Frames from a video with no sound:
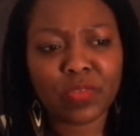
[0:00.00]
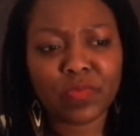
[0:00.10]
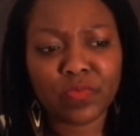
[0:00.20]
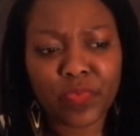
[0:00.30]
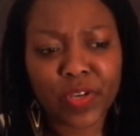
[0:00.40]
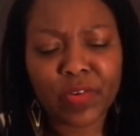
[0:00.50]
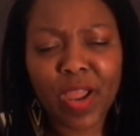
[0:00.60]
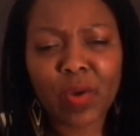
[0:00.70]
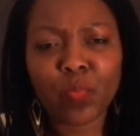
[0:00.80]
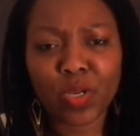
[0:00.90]
figure
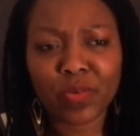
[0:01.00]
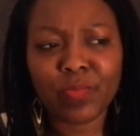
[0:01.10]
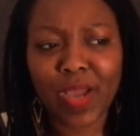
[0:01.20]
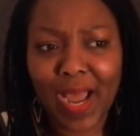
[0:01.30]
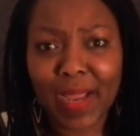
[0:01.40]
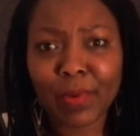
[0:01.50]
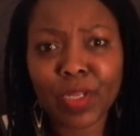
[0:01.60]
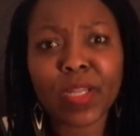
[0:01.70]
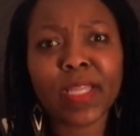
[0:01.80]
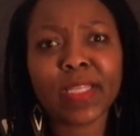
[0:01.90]
out what guy I'm
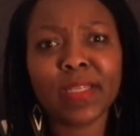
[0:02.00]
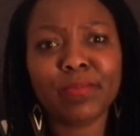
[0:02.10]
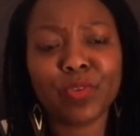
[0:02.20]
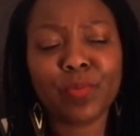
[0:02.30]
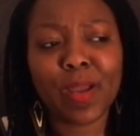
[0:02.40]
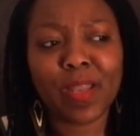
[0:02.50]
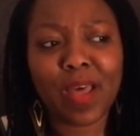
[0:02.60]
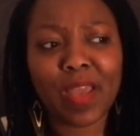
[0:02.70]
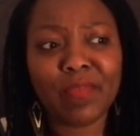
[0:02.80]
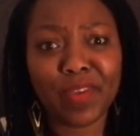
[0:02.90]
going to let into my
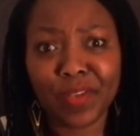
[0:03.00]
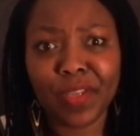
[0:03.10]
life and